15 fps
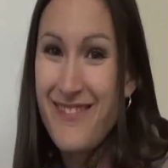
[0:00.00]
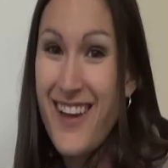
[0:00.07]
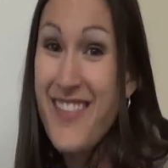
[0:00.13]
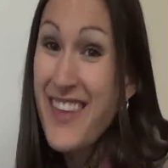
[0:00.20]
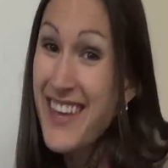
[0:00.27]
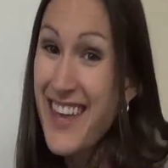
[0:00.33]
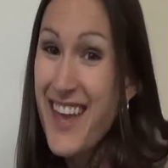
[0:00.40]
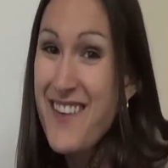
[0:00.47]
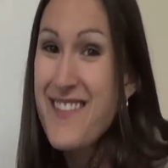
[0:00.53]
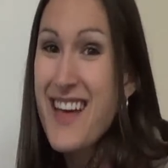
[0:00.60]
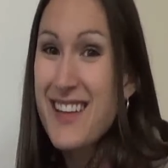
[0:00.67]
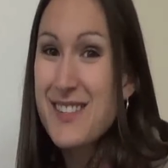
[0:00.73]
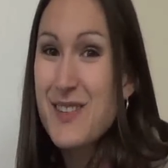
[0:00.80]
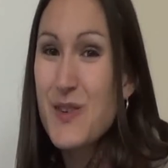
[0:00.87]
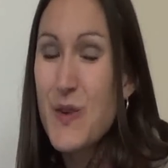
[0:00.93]
And they gave
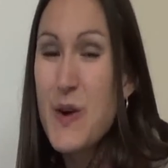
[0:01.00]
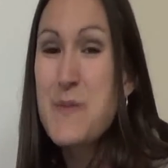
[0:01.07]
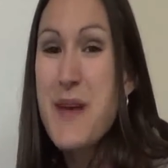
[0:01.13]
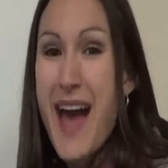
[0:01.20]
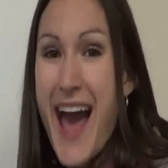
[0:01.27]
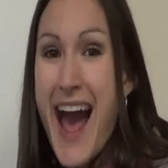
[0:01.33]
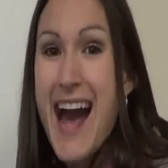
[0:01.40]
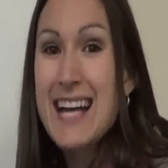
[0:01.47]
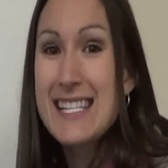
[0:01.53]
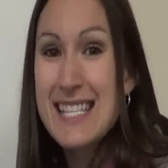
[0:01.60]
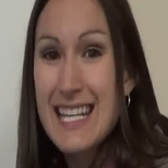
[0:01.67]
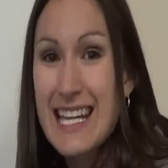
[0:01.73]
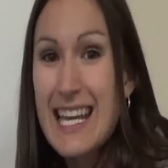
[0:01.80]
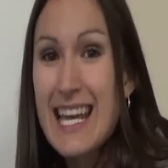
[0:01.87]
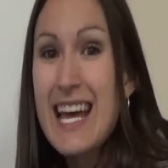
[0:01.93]
that to him
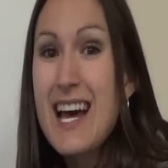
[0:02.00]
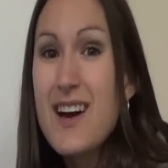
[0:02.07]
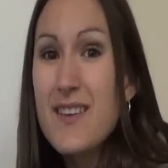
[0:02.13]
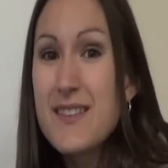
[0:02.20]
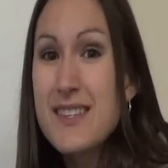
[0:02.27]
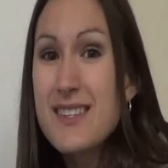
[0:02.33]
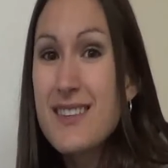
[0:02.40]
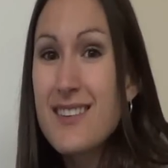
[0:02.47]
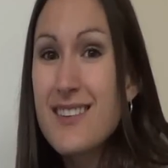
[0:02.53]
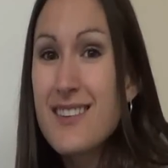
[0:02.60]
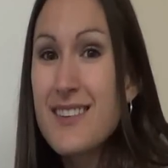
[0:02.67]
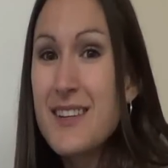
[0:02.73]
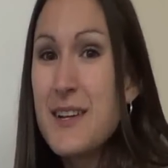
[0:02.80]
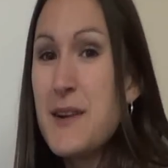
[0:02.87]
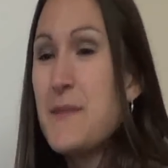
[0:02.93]
as a gift.
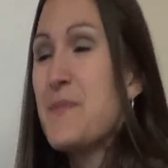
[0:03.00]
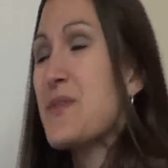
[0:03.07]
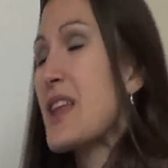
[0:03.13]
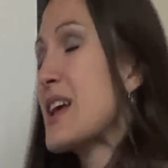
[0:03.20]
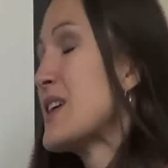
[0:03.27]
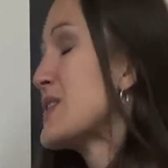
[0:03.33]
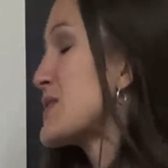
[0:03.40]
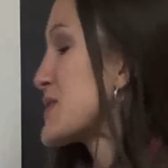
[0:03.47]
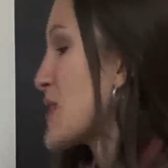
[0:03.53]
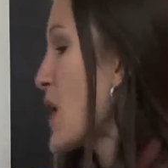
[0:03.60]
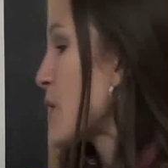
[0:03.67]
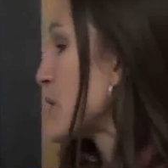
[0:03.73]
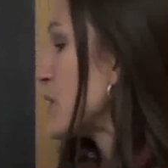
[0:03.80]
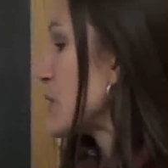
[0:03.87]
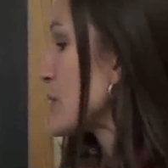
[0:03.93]

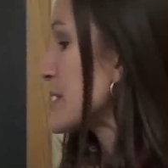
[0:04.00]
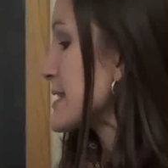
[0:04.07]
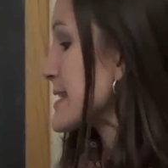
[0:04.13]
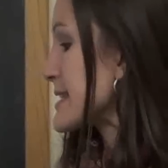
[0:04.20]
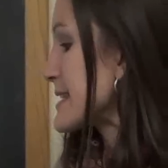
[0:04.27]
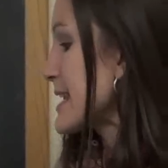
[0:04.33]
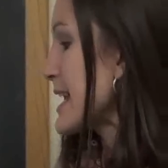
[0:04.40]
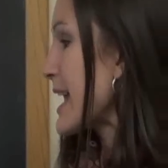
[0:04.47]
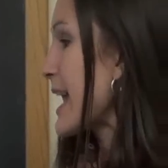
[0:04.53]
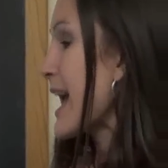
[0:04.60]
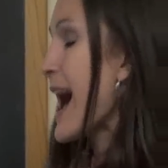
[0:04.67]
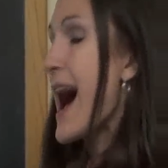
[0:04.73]
So you will see